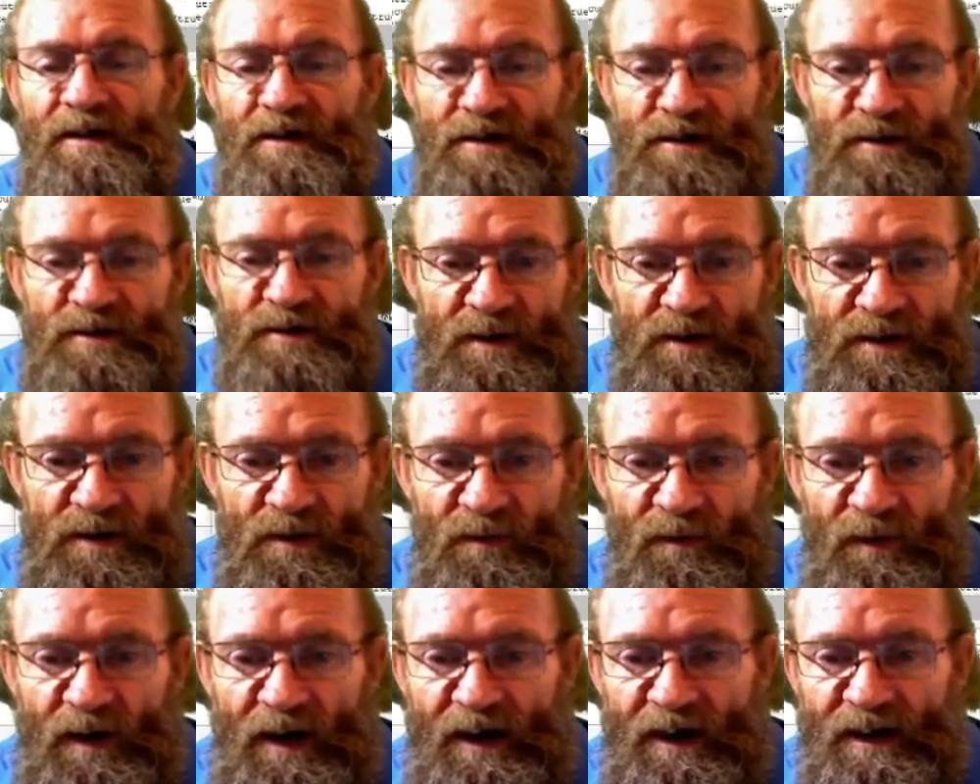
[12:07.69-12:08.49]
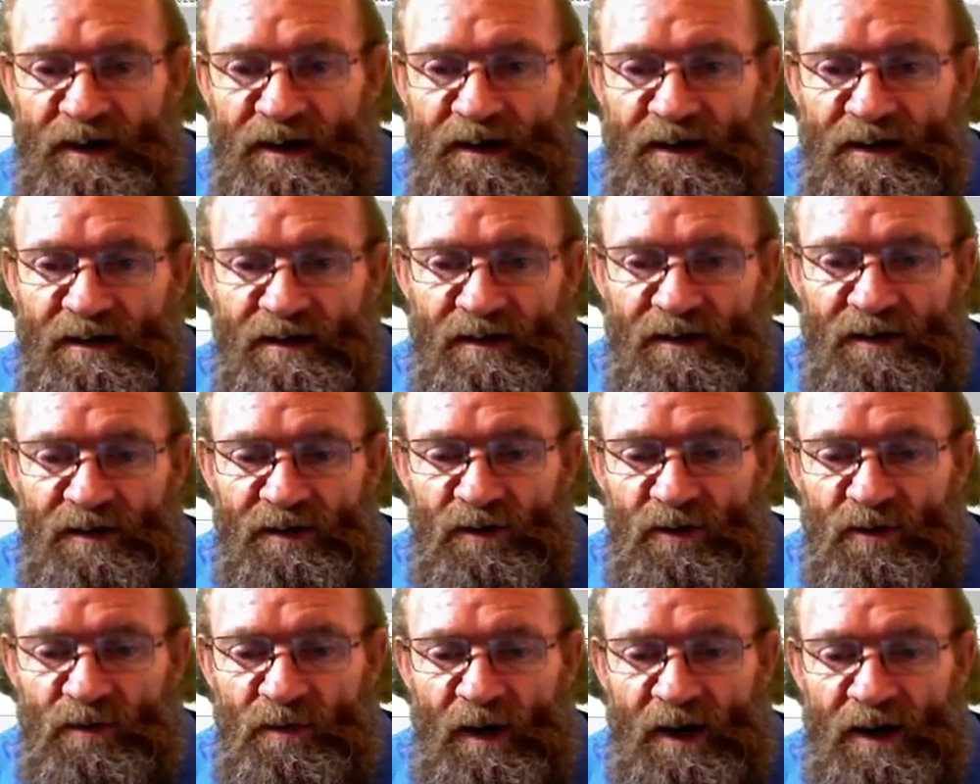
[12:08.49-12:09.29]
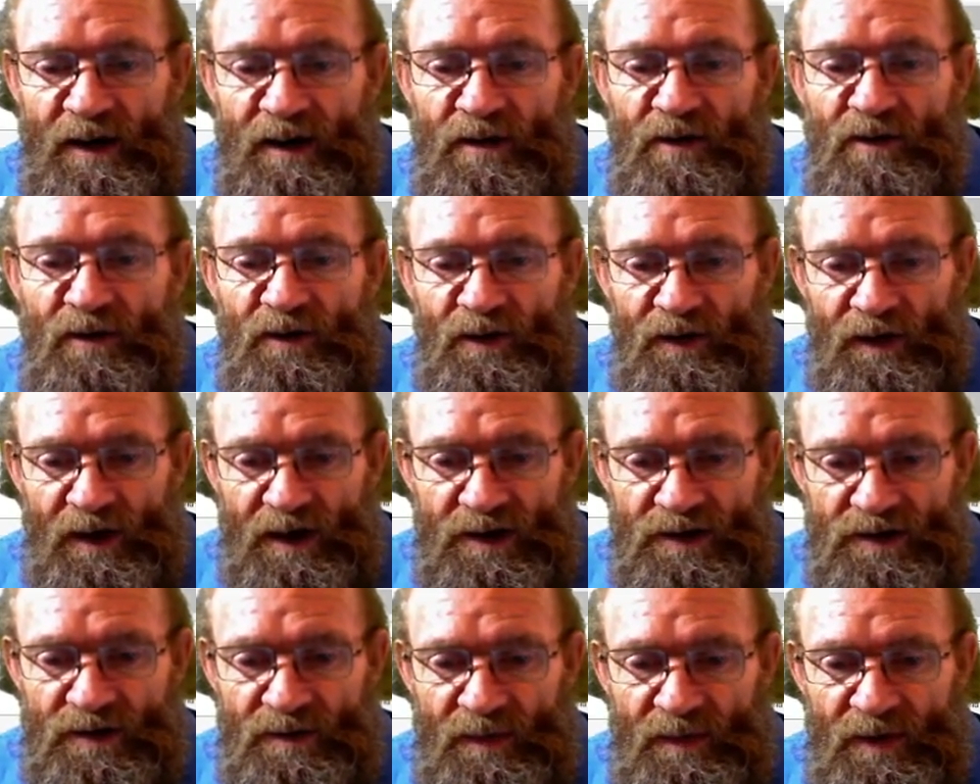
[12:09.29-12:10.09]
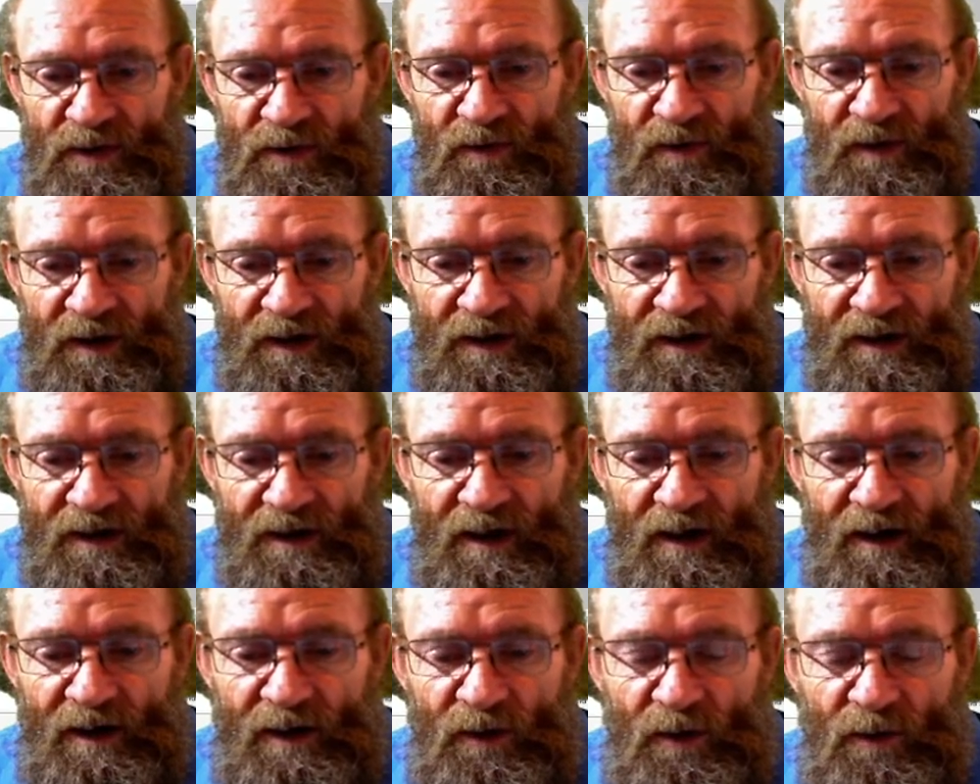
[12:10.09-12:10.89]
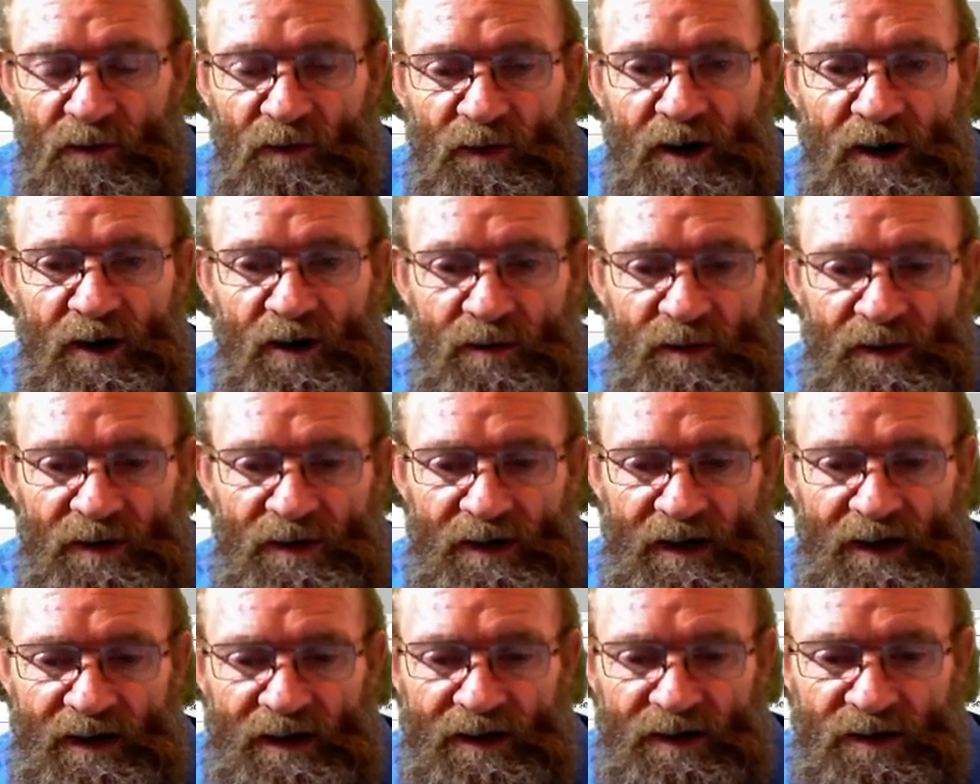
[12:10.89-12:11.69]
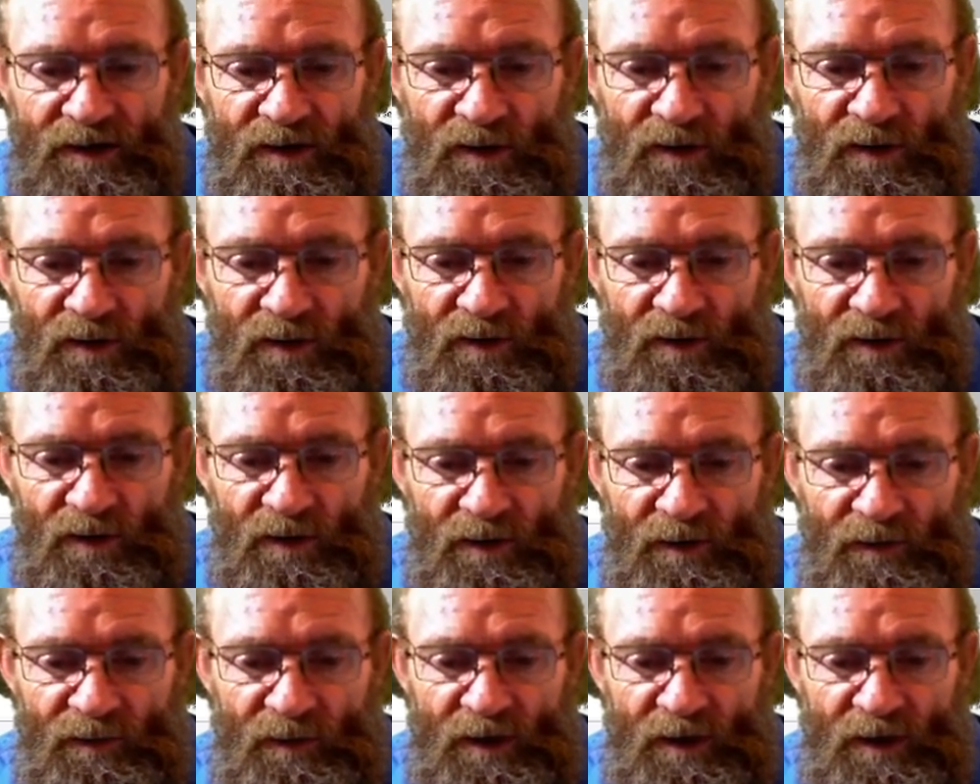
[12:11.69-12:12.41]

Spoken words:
specified to make your connection between your variable and your